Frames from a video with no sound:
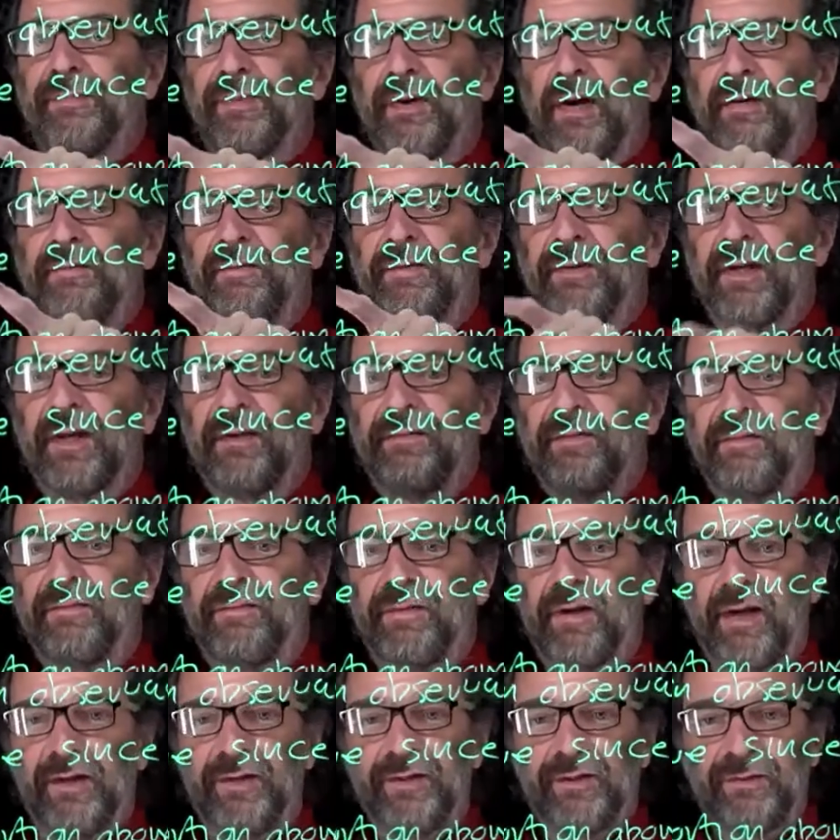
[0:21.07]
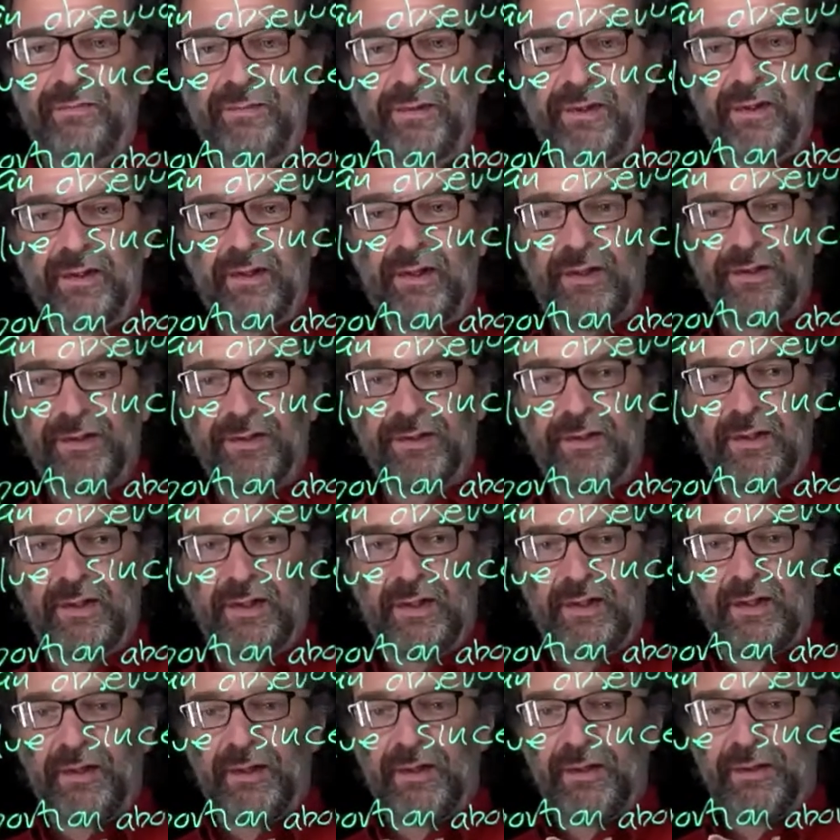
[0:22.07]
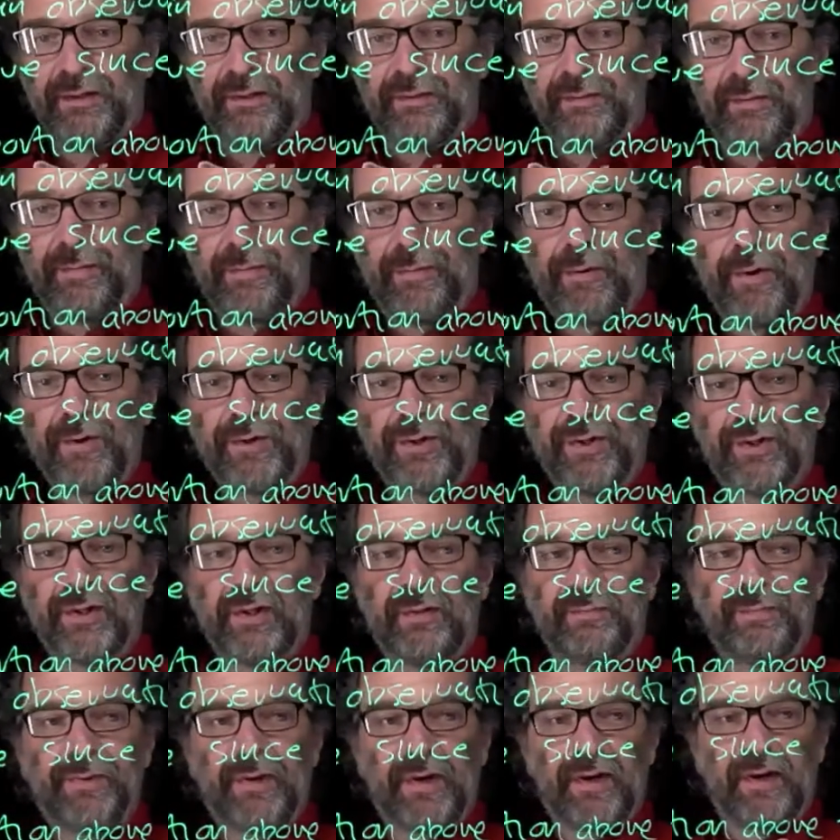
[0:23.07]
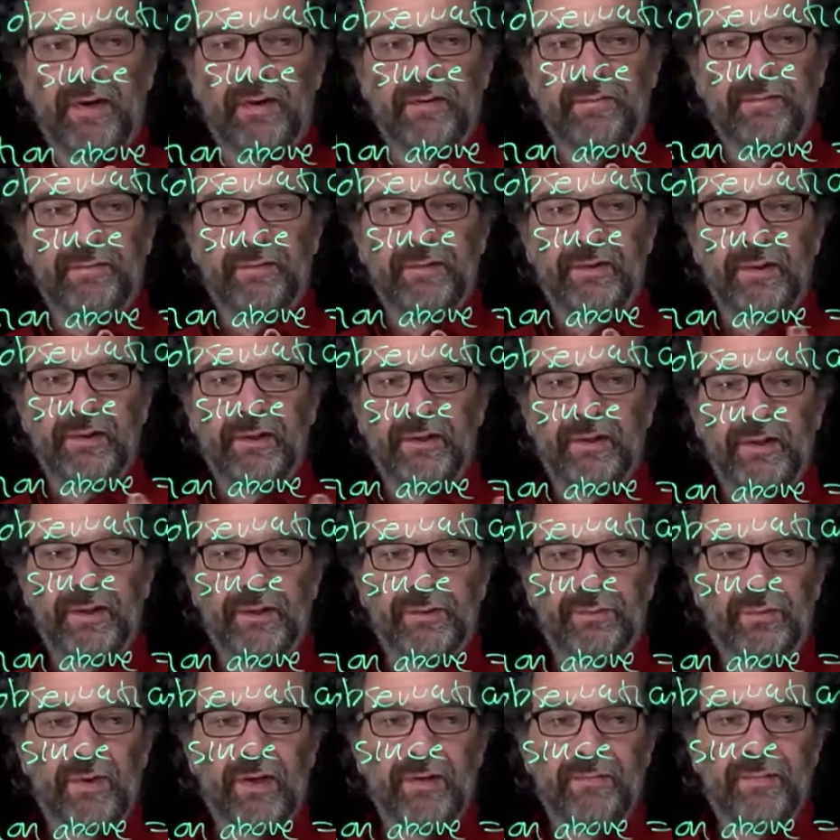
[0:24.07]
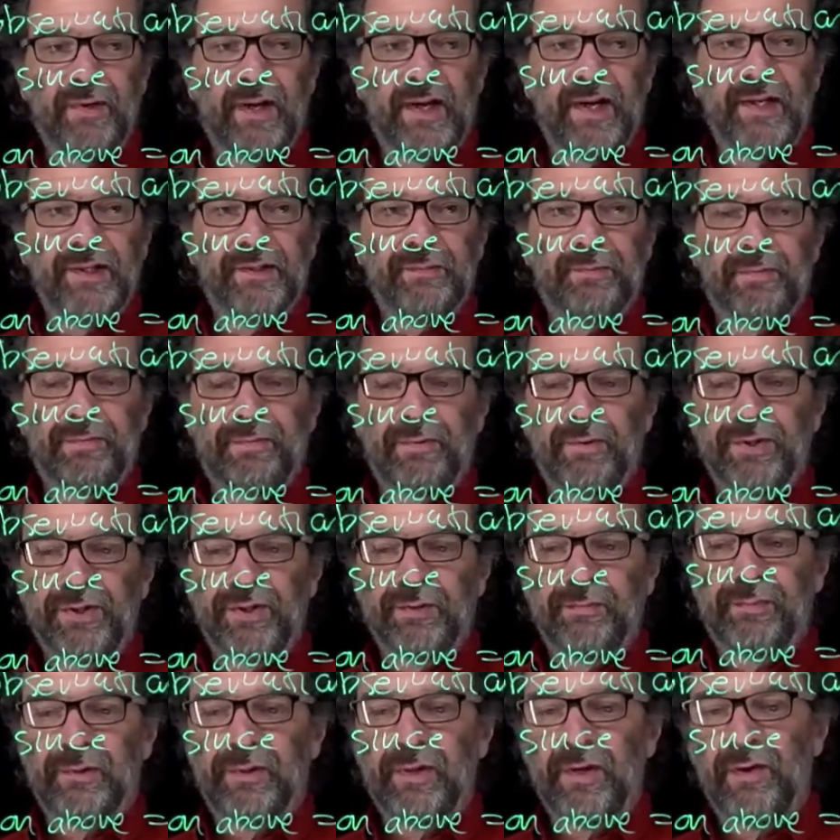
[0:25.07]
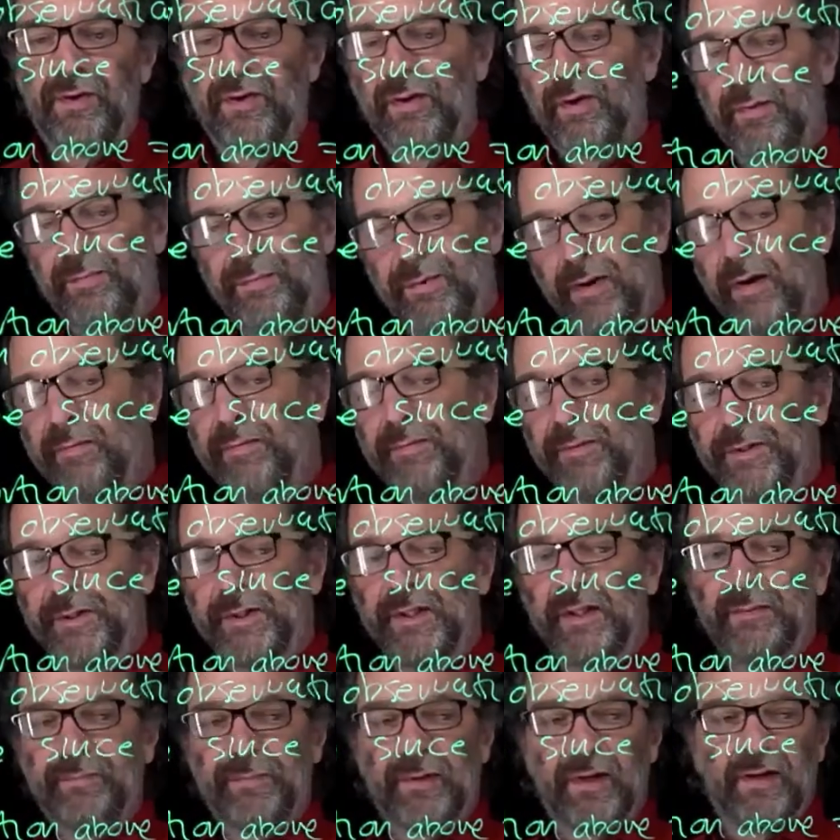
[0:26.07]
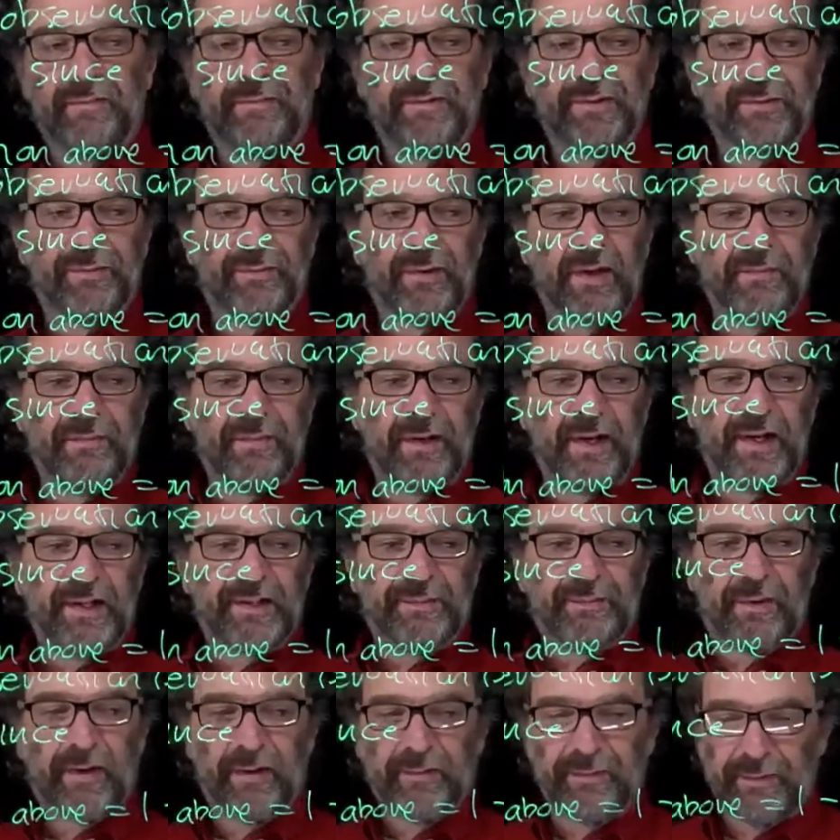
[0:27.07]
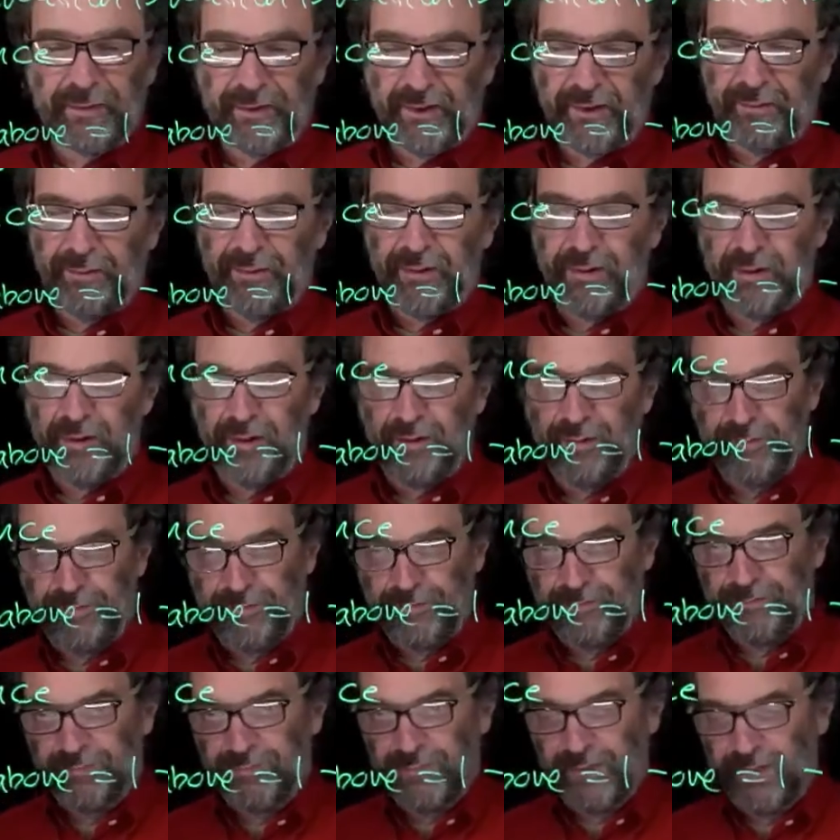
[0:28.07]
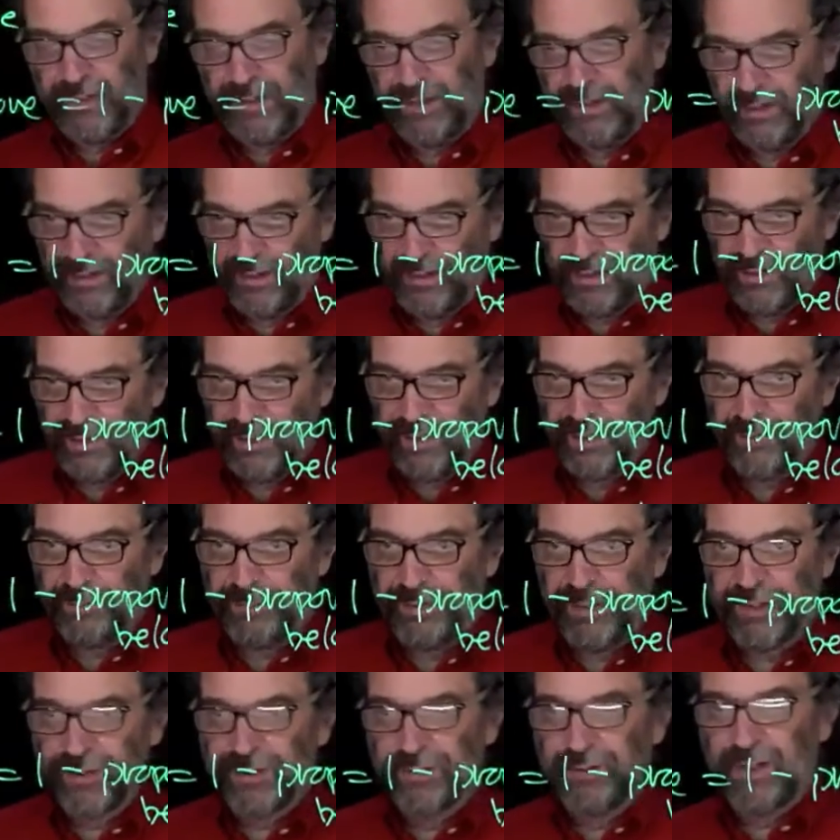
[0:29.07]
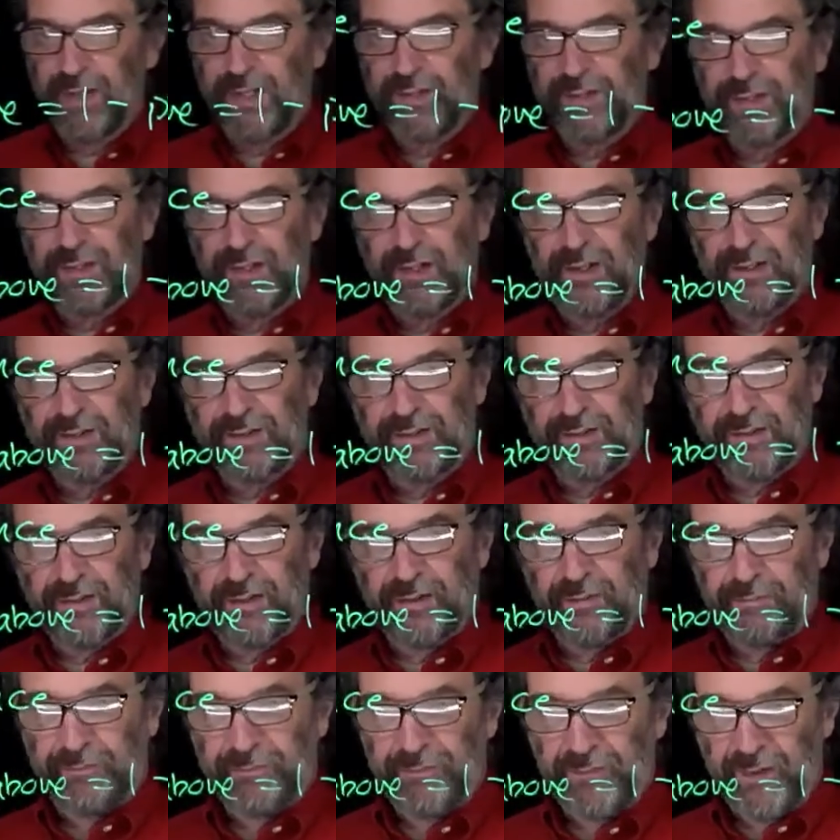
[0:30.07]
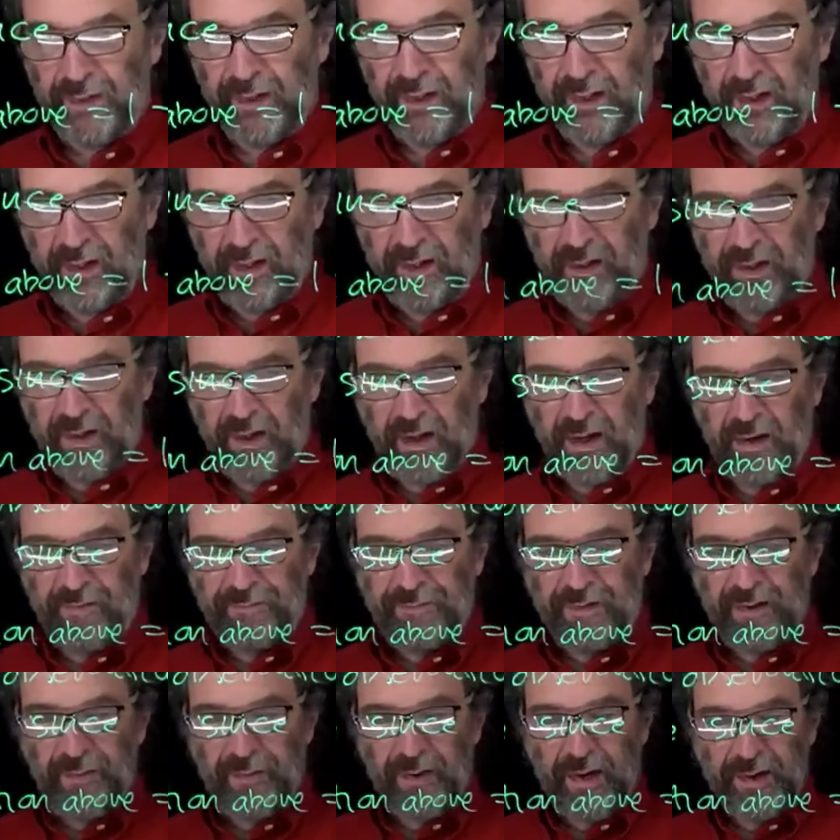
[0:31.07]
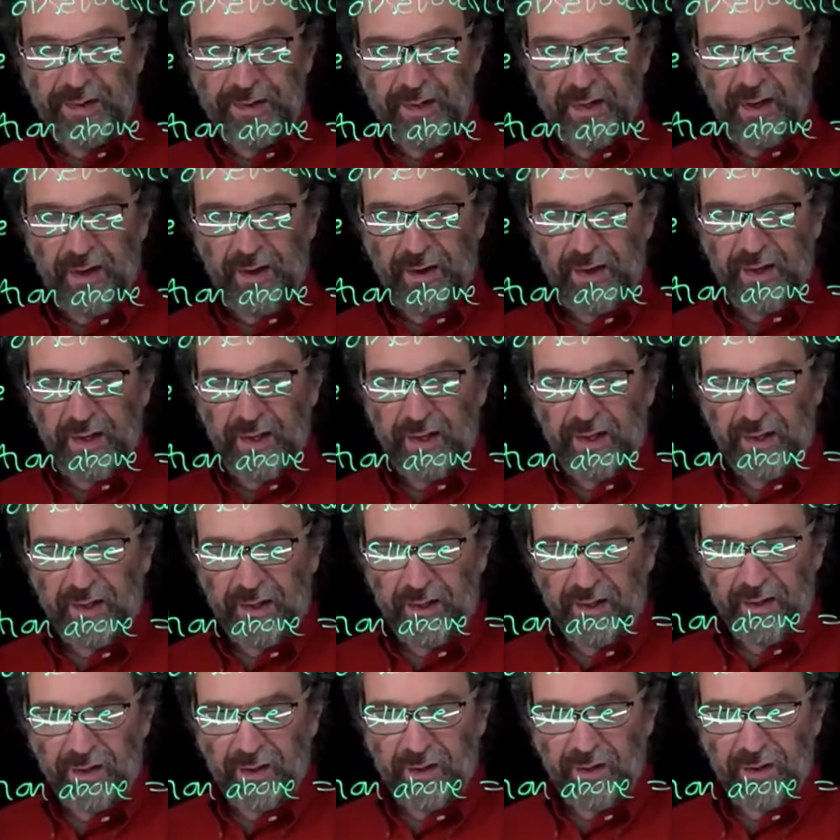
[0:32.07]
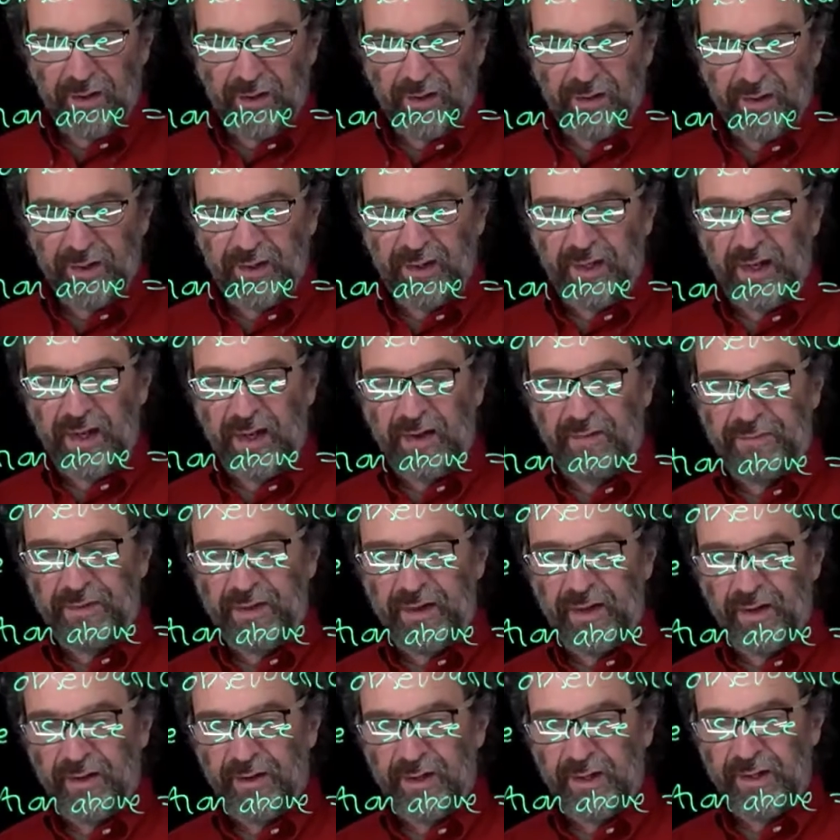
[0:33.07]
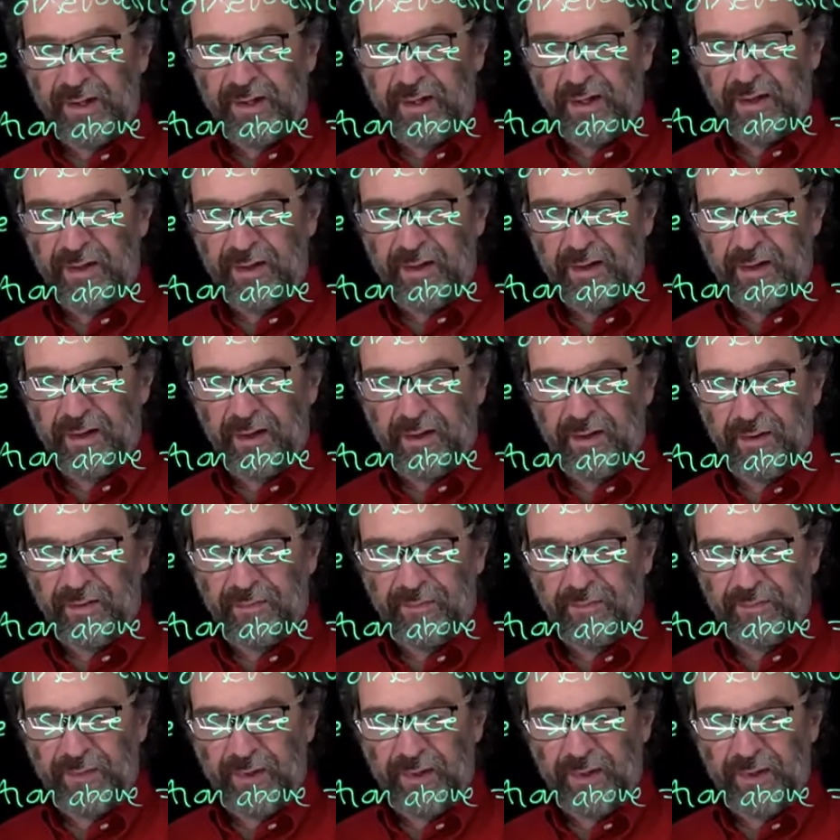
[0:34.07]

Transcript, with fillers: above a given value because the proportion above is 1 minus proportion below, or probability above is 1 minus probability below. In the picture that says now uh, if I want the area here and I have the area down there,